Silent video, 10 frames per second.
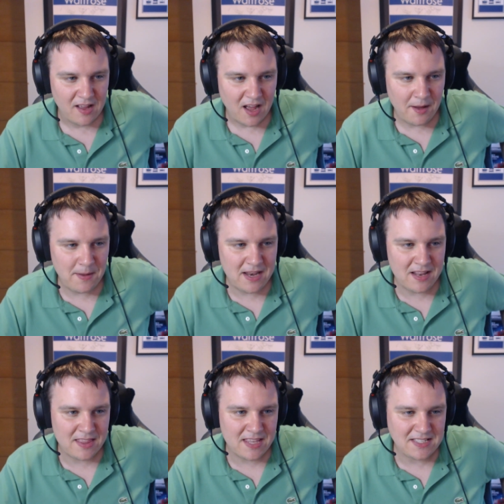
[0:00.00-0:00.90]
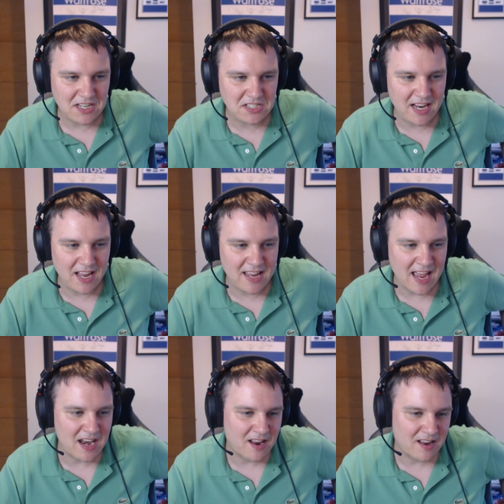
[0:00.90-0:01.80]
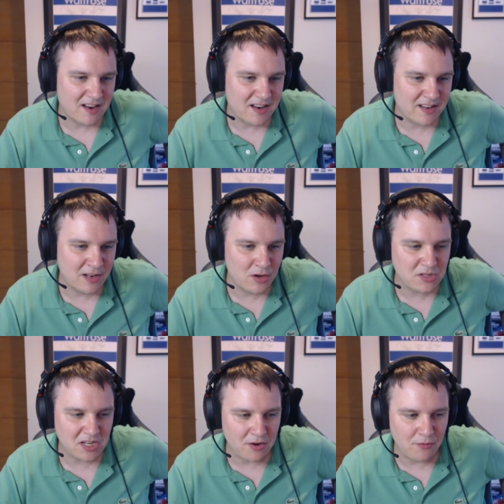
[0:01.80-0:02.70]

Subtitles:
I mean, this actually, again, looks like a